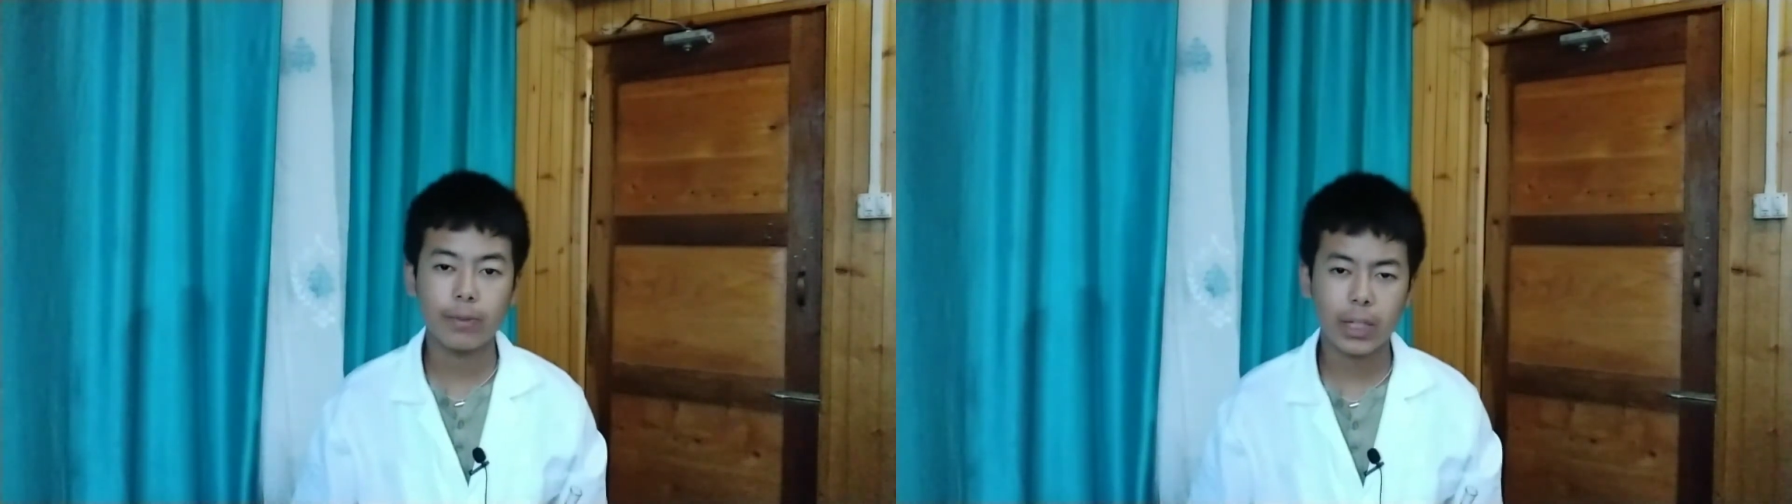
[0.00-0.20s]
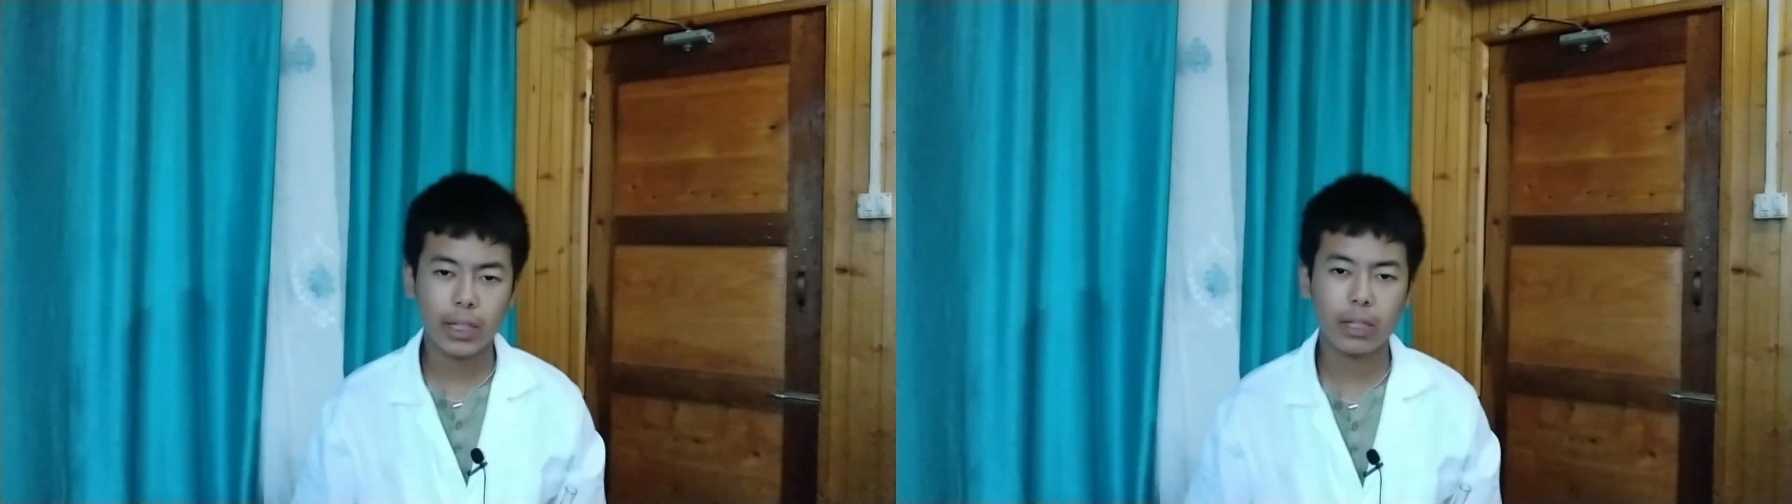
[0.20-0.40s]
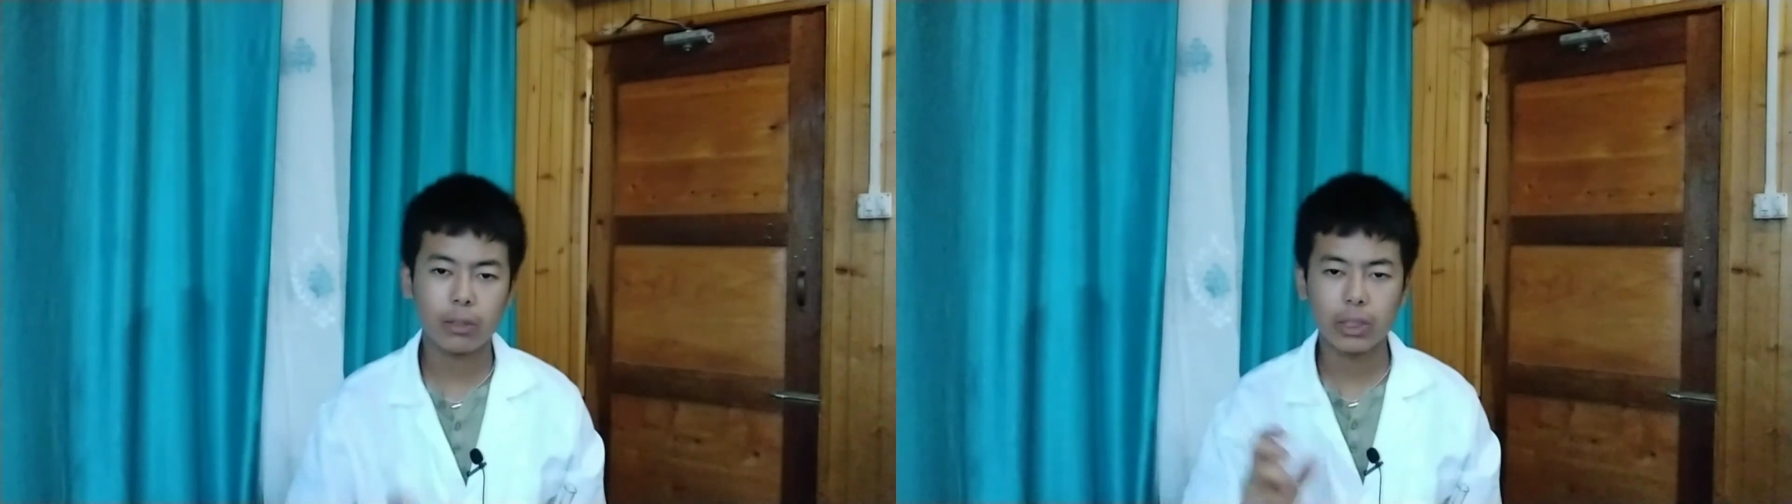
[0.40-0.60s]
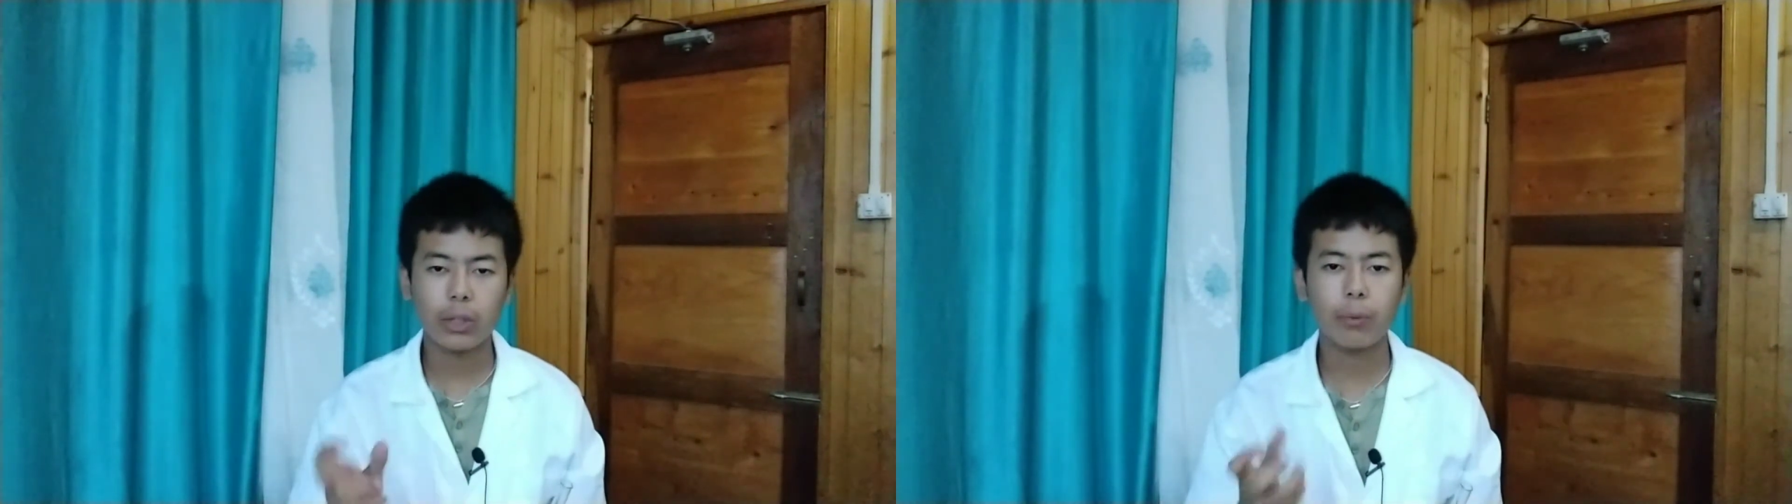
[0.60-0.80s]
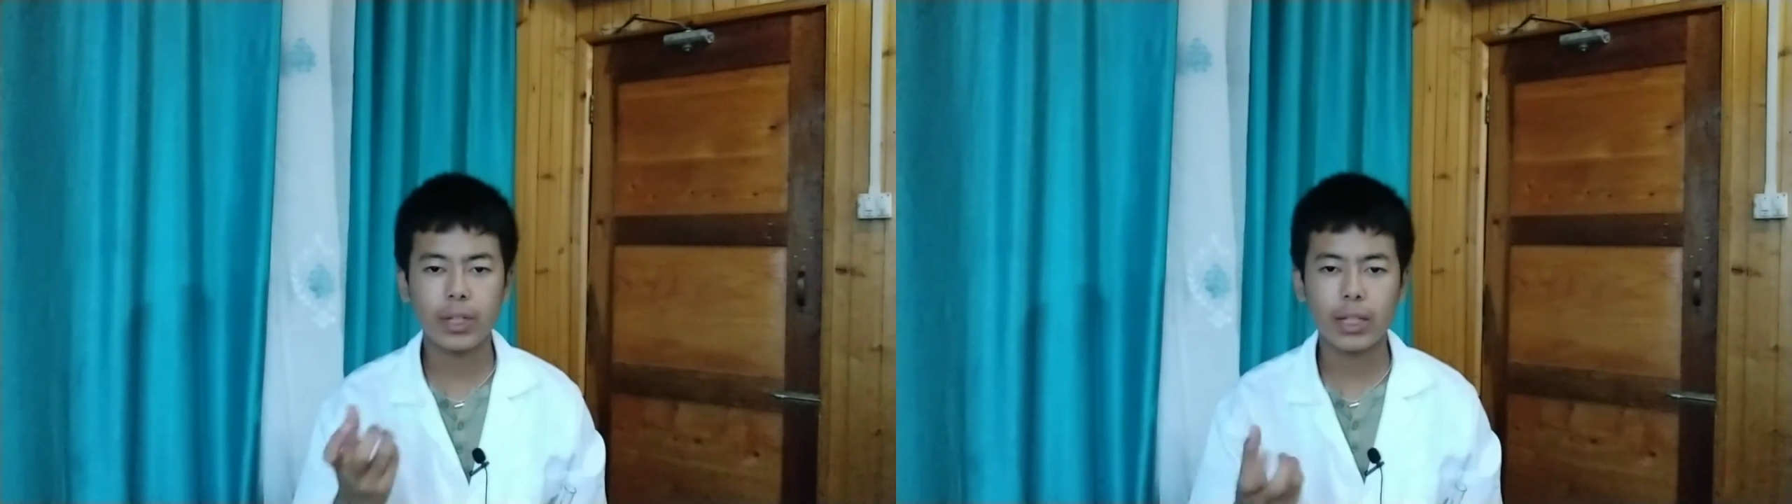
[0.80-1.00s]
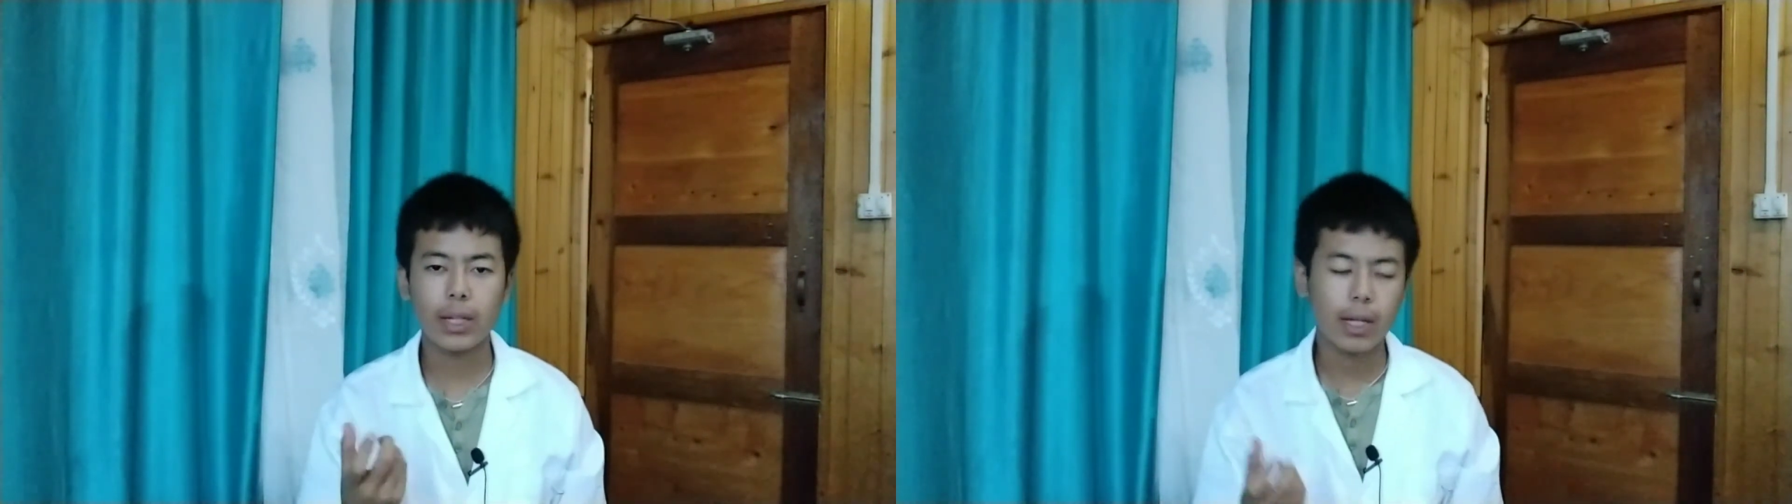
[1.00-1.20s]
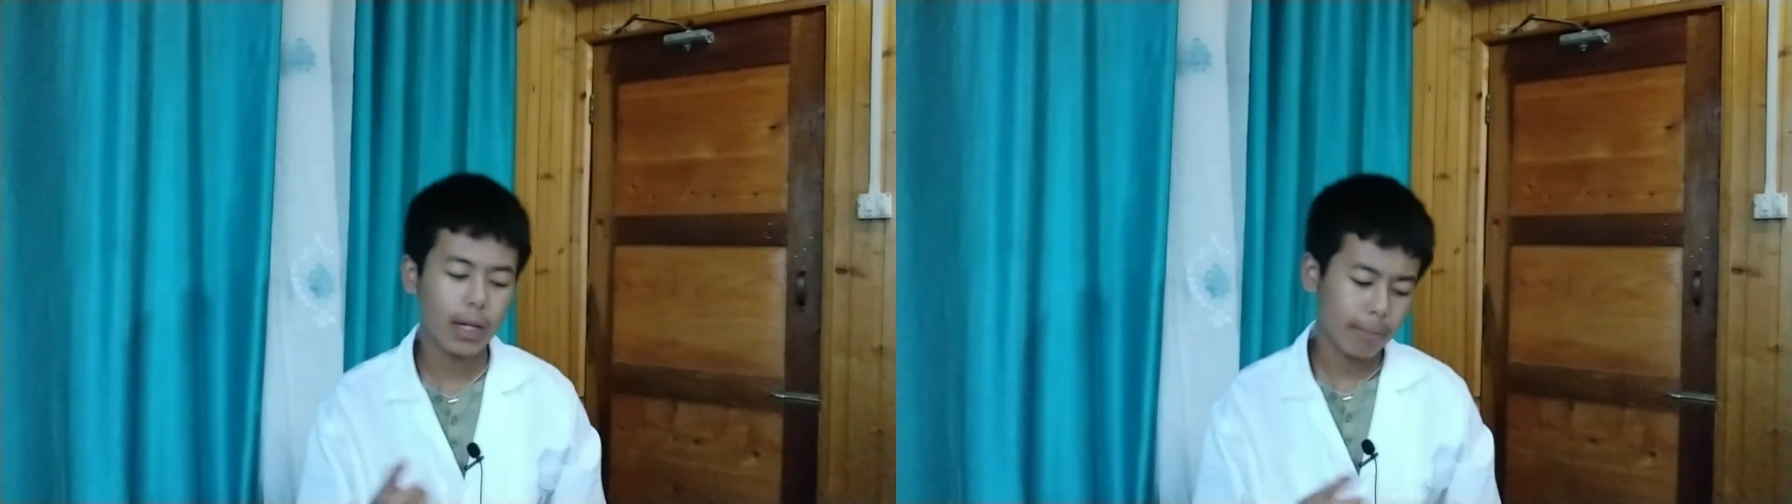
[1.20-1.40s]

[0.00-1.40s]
taking a liquidy